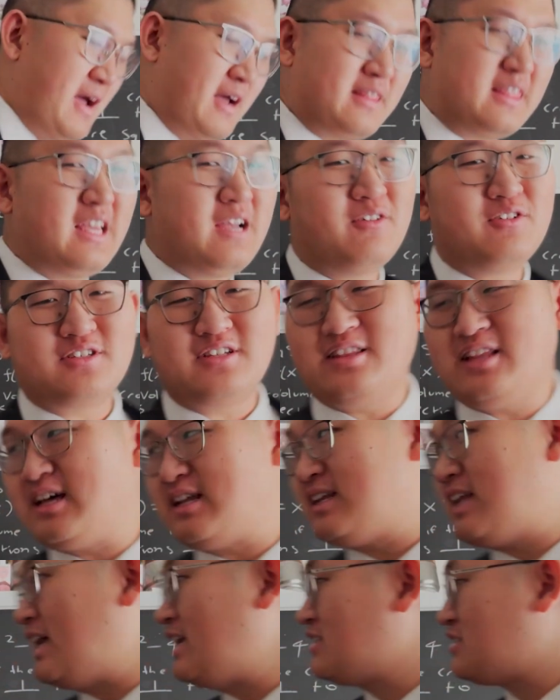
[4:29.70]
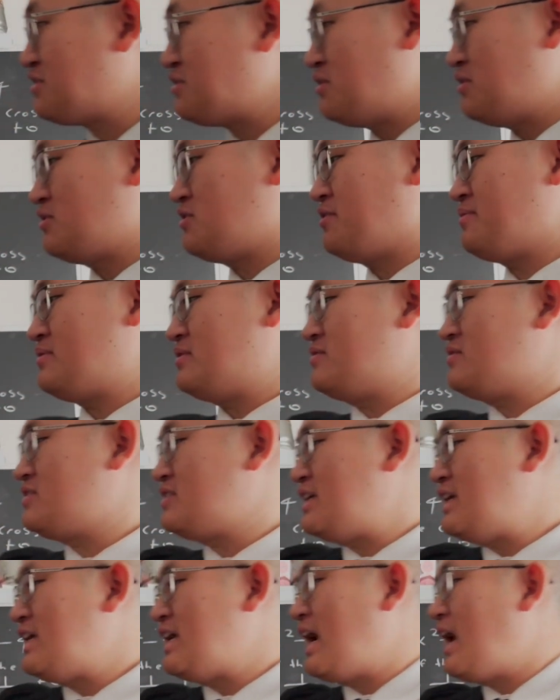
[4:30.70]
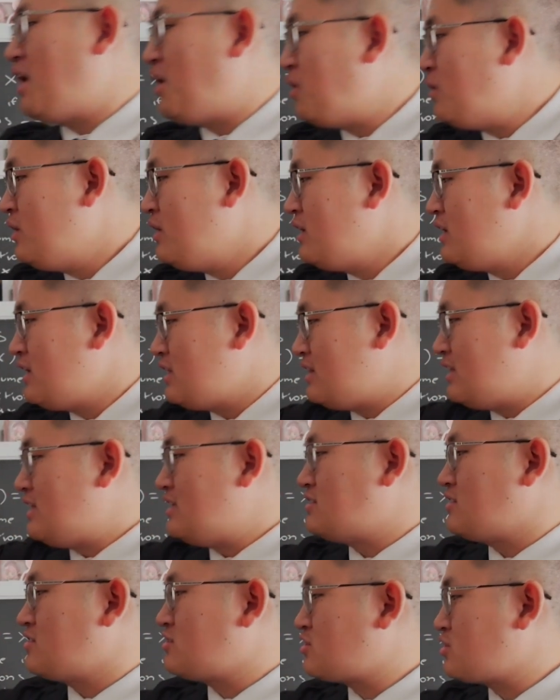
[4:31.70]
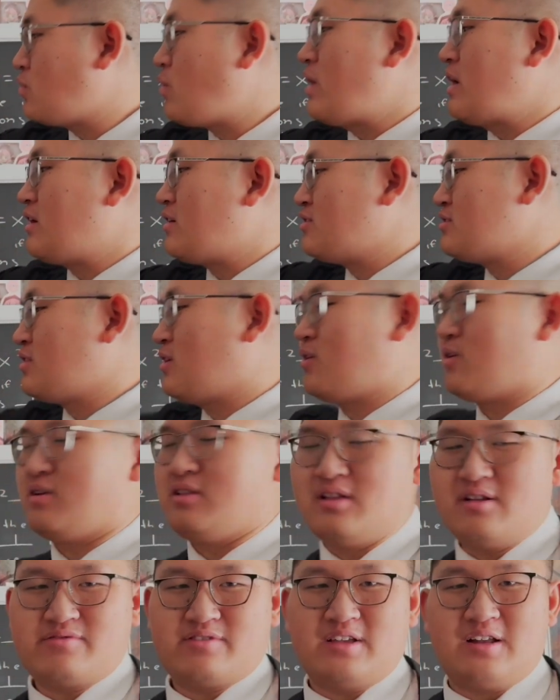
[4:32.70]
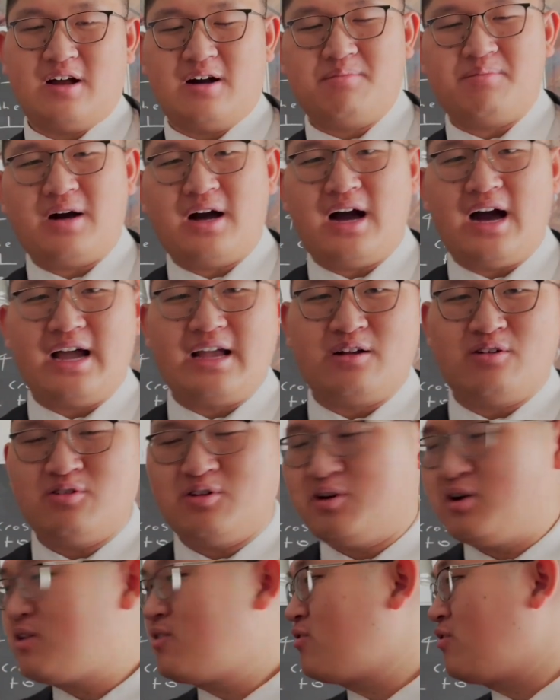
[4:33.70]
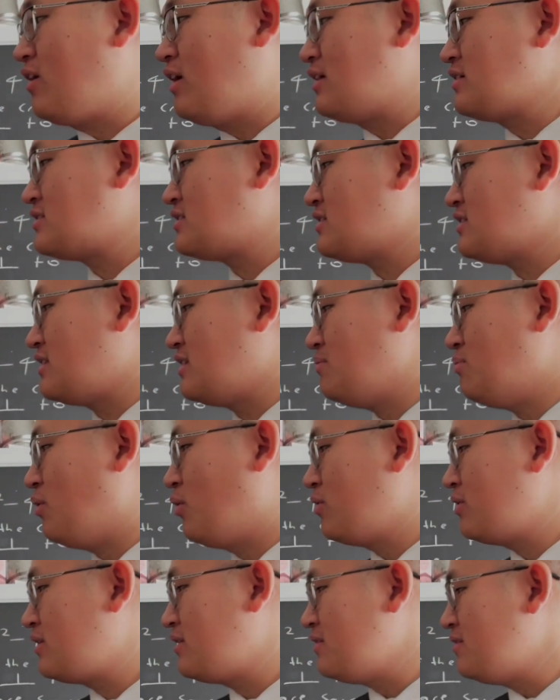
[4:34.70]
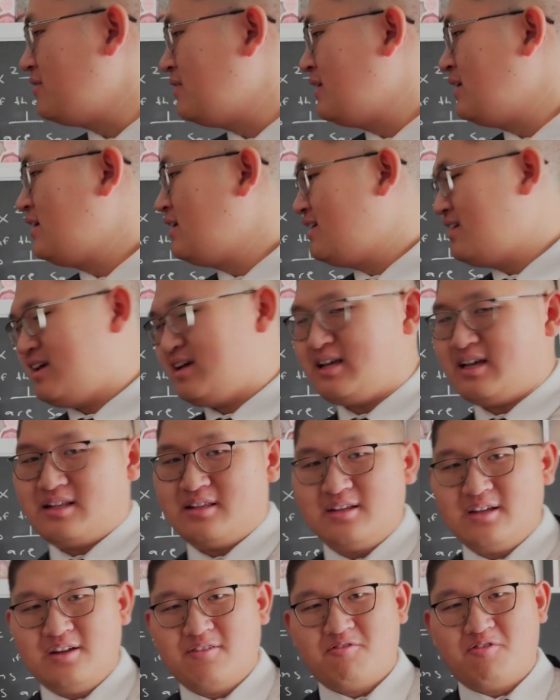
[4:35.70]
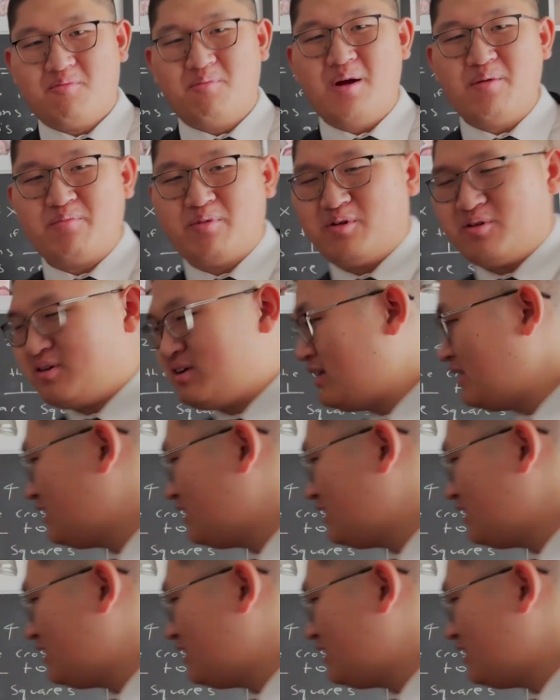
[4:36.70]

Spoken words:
back there is a lot nicer in terms of seeing how these squares are lifted up higher across the board here. Again, remember,